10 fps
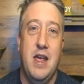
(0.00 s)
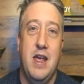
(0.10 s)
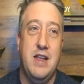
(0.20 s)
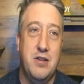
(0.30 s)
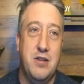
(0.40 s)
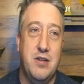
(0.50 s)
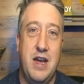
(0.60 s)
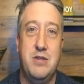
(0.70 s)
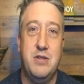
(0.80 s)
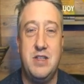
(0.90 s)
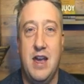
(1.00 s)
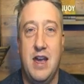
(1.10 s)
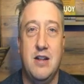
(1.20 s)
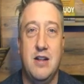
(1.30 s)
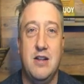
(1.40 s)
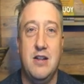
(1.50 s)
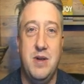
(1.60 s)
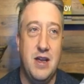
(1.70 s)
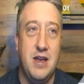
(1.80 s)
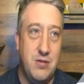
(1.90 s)
And so that was the catalyst
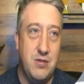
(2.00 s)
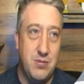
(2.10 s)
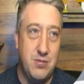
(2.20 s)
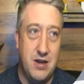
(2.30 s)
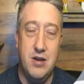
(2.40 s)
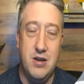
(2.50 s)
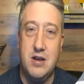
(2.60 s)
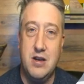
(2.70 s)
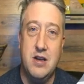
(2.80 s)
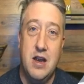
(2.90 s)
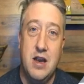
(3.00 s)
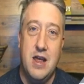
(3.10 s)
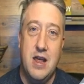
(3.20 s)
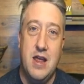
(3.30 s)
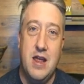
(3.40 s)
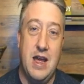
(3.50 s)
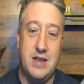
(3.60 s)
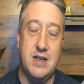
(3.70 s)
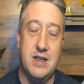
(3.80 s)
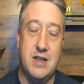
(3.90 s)
behind Retire Younger
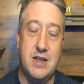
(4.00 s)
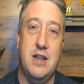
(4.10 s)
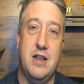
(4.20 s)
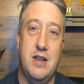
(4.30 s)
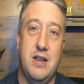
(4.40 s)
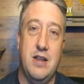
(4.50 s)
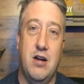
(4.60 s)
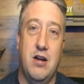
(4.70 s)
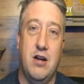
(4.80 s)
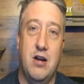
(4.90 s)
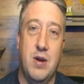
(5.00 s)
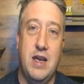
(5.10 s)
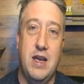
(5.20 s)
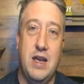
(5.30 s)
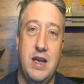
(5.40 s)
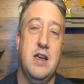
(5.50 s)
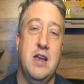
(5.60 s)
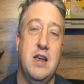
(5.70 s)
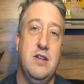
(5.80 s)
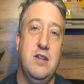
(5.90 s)
that uh, there are ways
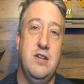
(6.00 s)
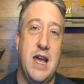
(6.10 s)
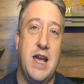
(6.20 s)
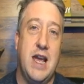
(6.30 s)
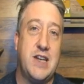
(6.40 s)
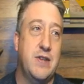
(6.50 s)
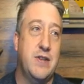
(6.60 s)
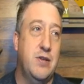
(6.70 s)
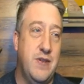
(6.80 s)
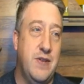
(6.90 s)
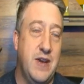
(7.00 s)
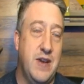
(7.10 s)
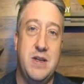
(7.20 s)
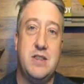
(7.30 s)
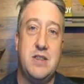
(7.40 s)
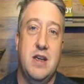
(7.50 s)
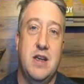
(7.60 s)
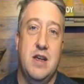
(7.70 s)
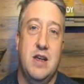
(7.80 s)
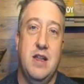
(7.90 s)
to do cash flow investments
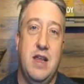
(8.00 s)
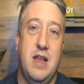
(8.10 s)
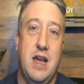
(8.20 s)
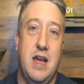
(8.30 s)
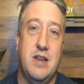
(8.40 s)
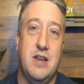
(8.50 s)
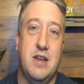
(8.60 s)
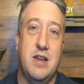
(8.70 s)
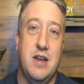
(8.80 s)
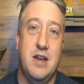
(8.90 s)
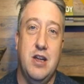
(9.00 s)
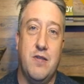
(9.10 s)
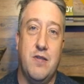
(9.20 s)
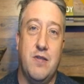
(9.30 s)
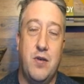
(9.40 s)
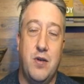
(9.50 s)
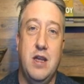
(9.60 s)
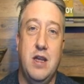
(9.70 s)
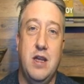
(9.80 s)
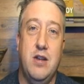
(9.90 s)
that uh, are fully in
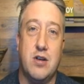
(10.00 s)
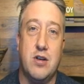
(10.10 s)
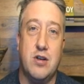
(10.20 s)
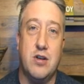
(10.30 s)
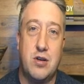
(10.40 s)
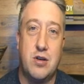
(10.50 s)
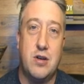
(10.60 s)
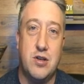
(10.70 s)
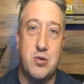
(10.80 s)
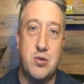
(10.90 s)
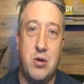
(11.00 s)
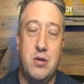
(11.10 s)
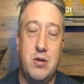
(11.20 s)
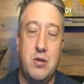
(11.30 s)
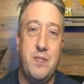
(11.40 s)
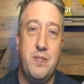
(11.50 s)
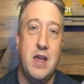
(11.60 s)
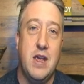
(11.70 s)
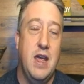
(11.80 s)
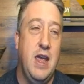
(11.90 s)
your control.
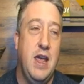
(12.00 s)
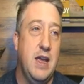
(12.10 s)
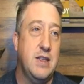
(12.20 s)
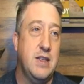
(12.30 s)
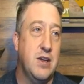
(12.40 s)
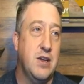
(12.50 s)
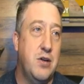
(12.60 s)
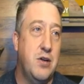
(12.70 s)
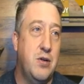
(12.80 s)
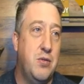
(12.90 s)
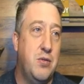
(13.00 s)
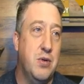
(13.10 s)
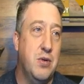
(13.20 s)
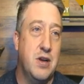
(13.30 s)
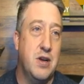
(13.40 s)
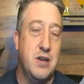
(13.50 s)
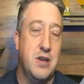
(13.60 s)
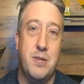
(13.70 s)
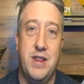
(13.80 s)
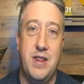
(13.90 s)
And so we're going to talk
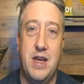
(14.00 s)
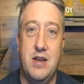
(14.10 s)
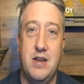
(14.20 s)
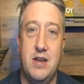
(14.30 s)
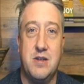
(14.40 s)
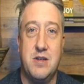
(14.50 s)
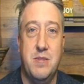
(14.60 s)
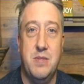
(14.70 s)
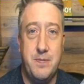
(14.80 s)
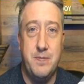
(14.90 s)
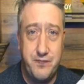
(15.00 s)
about that in just a minute.